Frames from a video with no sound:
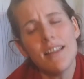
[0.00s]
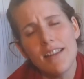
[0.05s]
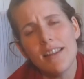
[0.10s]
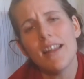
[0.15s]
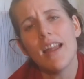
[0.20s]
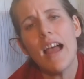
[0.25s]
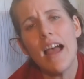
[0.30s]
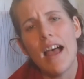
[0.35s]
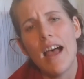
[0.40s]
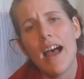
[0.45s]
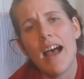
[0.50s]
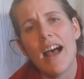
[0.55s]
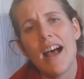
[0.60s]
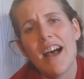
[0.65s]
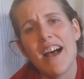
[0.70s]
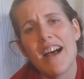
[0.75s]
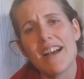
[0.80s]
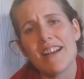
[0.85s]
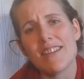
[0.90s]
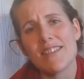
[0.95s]

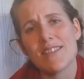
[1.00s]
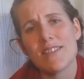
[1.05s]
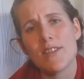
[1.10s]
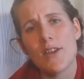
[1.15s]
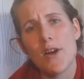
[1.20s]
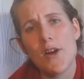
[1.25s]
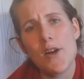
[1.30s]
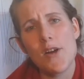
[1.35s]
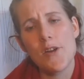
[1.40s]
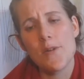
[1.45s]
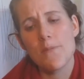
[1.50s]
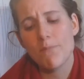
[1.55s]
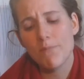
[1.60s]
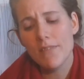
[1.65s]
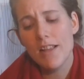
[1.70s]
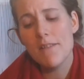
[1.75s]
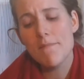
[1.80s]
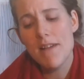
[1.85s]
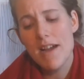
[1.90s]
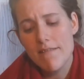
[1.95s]
Yeah, so
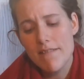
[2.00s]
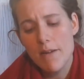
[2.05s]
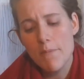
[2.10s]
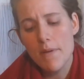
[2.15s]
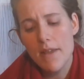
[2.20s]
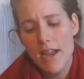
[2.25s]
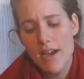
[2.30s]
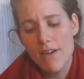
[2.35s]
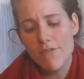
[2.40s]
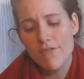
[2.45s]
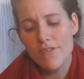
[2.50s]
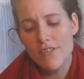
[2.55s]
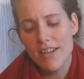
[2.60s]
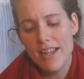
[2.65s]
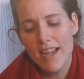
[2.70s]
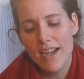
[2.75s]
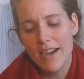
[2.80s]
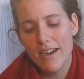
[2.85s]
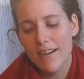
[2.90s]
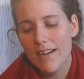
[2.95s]
I might wrap it up for
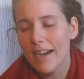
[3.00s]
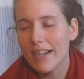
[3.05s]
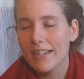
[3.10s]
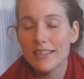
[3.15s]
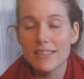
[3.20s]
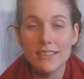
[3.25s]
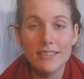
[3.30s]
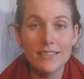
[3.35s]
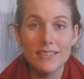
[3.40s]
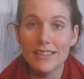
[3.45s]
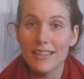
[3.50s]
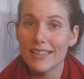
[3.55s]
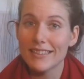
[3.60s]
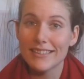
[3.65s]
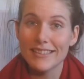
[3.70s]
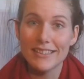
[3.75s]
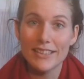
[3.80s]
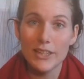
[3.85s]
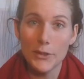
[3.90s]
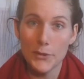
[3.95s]
now. I
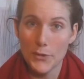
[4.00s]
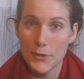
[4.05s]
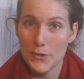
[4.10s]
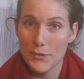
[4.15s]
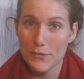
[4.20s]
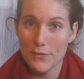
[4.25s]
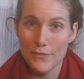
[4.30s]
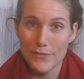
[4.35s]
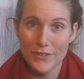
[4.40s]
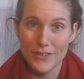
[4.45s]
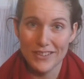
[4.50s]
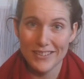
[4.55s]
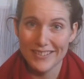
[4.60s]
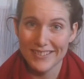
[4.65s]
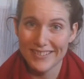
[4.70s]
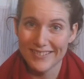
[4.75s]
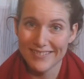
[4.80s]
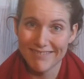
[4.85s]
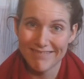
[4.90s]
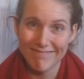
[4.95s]
could go on
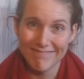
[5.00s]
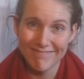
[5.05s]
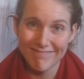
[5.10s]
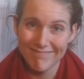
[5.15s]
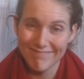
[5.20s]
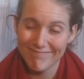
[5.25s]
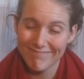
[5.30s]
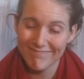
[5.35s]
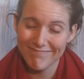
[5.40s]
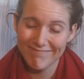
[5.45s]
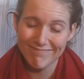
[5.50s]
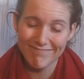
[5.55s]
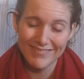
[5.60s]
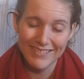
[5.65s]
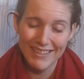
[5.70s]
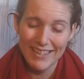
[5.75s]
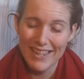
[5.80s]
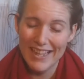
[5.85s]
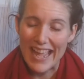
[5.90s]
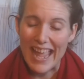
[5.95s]
for
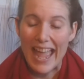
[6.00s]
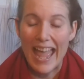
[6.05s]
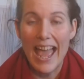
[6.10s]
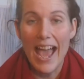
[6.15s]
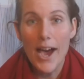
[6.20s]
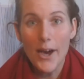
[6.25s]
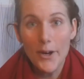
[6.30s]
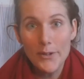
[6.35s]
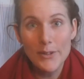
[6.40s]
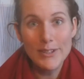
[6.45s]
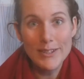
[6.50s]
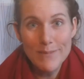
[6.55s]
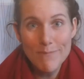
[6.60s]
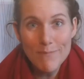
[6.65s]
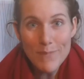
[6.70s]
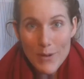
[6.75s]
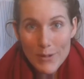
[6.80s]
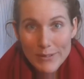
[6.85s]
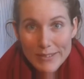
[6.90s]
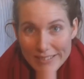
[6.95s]
hours
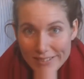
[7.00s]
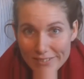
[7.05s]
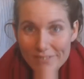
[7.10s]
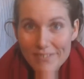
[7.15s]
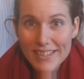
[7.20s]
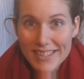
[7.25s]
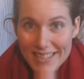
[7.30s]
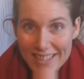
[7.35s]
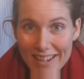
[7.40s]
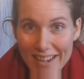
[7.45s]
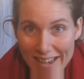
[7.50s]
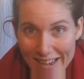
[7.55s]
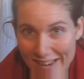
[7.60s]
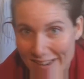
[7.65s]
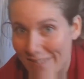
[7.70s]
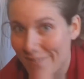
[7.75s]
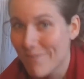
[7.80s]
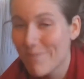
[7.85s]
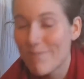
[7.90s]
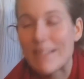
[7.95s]
most of the
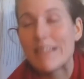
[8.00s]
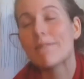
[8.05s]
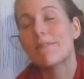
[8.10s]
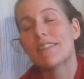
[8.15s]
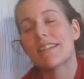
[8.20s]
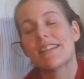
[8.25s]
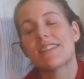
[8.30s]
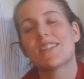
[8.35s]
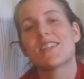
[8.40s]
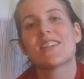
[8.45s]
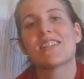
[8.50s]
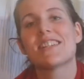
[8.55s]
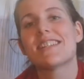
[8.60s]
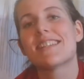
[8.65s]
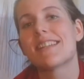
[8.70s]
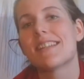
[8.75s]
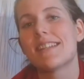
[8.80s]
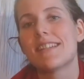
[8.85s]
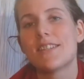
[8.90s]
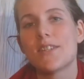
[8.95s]
time. Maybe I should
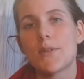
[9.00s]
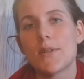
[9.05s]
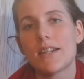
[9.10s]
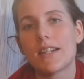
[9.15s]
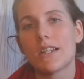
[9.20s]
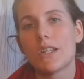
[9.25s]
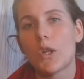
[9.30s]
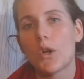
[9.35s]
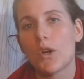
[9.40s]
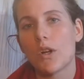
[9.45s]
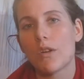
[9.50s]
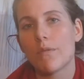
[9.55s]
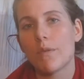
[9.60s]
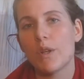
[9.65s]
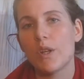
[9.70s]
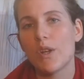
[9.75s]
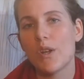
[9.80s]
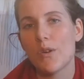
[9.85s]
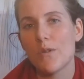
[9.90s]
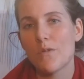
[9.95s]
consider doing a longer
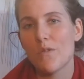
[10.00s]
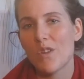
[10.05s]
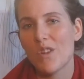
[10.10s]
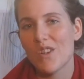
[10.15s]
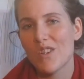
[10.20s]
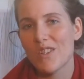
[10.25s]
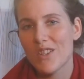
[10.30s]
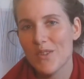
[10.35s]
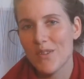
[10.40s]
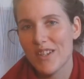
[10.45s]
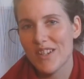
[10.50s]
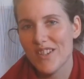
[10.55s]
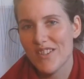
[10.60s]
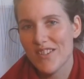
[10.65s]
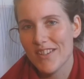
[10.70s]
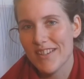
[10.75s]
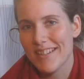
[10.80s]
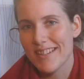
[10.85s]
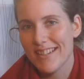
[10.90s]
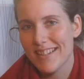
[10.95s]
video for those who are
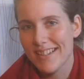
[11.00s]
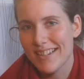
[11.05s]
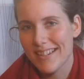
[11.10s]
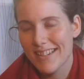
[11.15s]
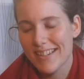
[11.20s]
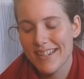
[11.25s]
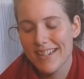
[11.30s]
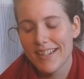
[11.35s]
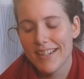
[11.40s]
interested.